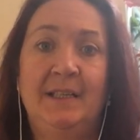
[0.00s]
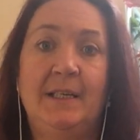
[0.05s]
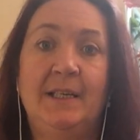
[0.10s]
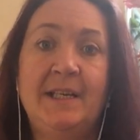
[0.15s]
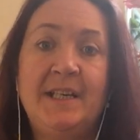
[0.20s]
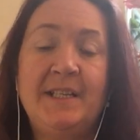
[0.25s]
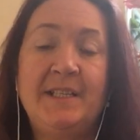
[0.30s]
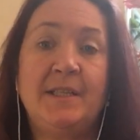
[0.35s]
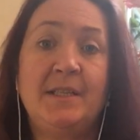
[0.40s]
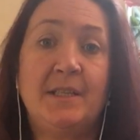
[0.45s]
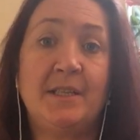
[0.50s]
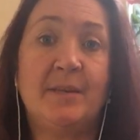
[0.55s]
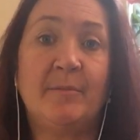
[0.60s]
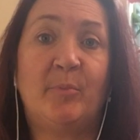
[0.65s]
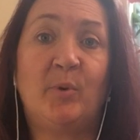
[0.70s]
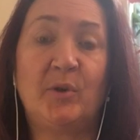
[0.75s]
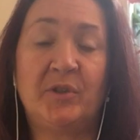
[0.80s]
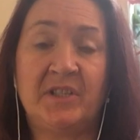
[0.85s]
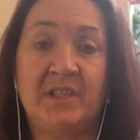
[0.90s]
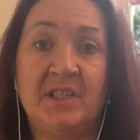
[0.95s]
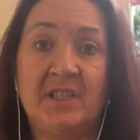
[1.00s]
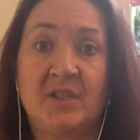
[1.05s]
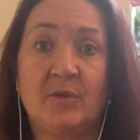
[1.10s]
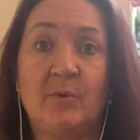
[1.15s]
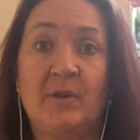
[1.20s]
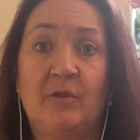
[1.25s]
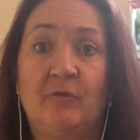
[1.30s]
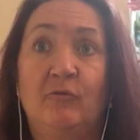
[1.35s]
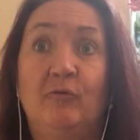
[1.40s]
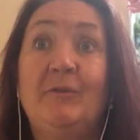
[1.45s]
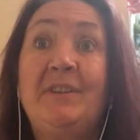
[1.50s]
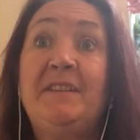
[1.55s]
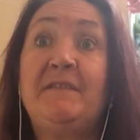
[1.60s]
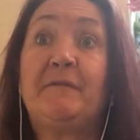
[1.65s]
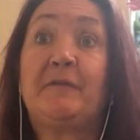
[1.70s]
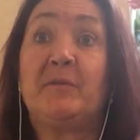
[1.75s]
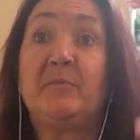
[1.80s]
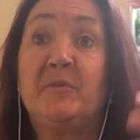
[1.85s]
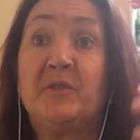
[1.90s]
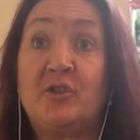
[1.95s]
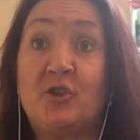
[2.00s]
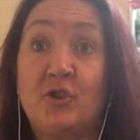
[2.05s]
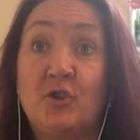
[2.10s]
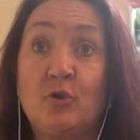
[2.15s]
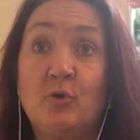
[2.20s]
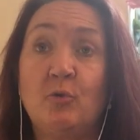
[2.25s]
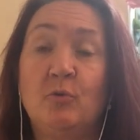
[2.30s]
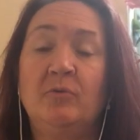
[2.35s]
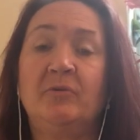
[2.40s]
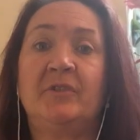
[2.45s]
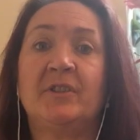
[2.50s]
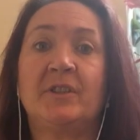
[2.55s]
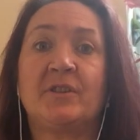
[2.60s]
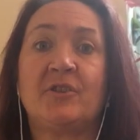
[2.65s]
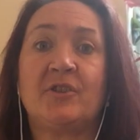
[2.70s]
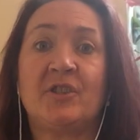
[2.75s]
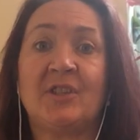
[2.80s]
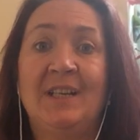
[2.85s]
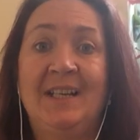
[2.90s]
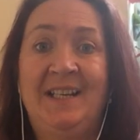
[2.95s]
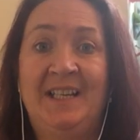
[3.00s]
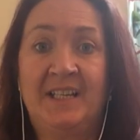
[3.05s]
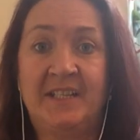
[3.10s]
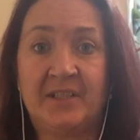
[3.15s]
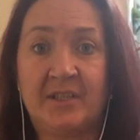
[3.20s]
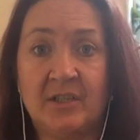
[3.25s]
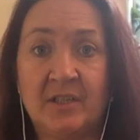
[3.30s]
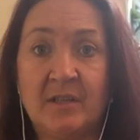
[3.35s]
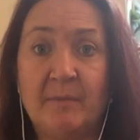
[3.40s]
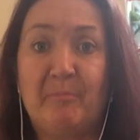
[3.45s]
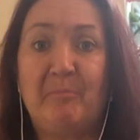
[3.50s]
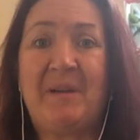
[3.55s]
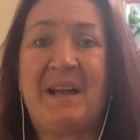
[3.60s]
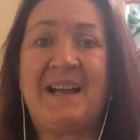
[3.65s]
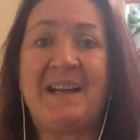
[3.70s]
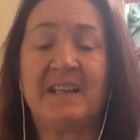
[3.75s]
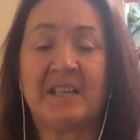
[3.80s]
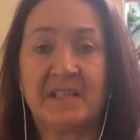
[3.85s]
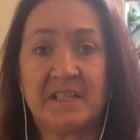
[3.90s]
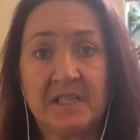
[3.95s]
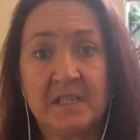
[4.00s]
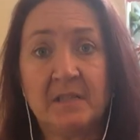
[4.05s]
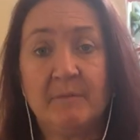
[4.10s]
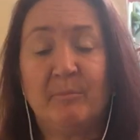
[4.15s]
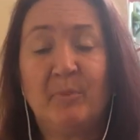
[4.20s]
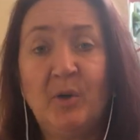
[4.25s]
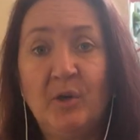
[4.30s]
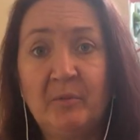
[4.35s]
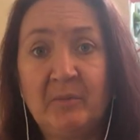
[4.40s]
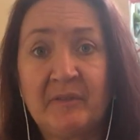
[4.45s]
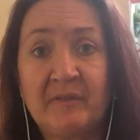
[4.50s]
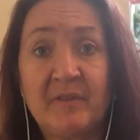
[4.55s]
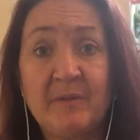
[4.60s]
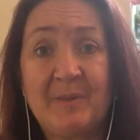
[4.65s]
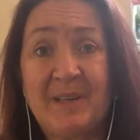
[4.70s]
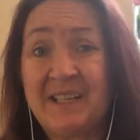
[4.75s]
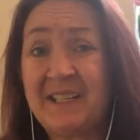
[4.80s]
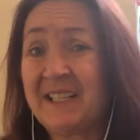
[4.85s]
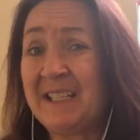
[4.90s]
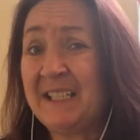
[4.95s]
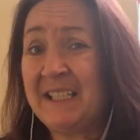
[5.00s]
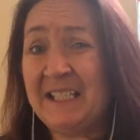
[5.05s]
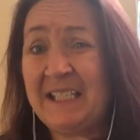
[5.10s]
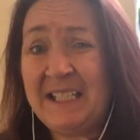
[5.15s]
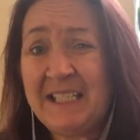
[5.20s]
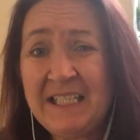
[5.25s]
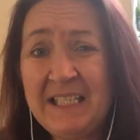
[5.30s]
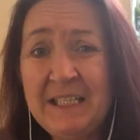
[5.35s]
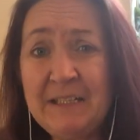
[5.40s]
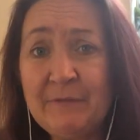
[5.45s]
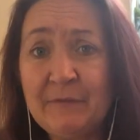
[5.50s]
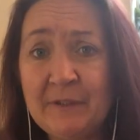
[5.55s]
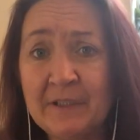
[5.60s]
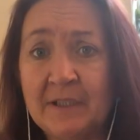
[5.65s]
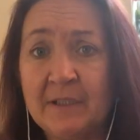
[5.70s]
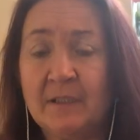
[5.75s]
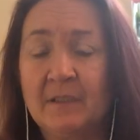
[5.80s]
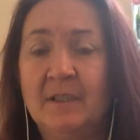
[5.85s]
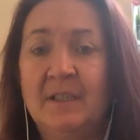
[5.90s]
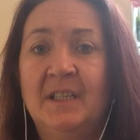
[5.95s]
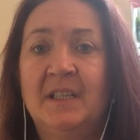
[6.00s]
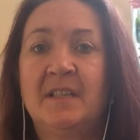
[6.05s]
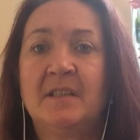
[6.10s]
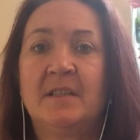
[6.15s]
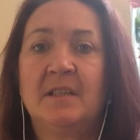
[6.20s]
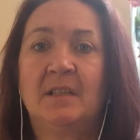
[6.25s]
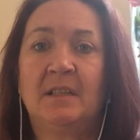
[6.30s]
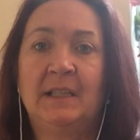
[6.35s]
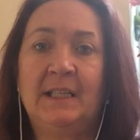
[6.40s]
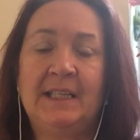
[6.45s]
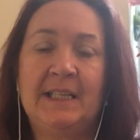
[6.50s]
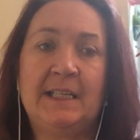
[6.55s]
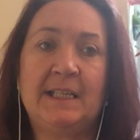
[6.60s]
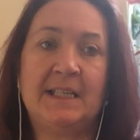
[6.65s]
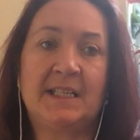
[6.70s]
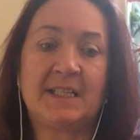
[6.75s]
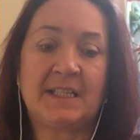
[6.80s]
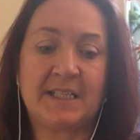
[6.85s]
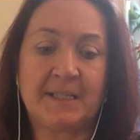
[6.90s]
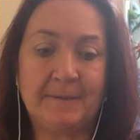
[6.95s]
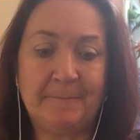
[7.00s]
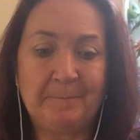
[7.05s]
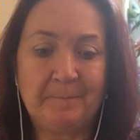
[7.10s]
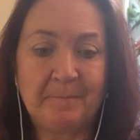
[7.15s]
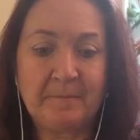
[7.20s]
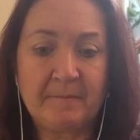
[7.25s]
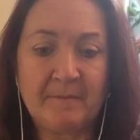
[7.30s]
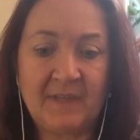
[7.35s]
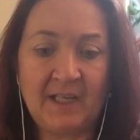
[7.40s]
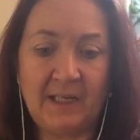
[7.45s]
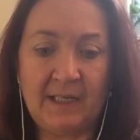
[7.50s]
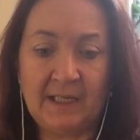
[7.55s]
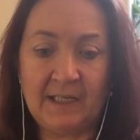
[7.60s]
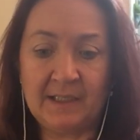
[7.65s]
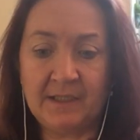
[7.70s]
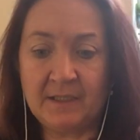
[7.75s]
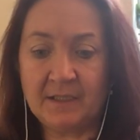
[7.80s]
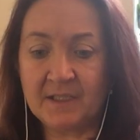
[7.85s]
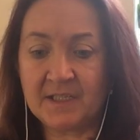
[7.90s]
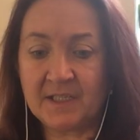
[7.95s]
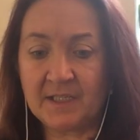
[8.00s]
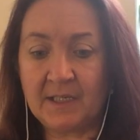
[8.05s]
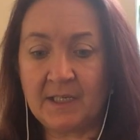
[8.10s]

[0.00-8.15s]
in the body as well, right from the shoulders to the back, to the bottom of the back, and even the legs. And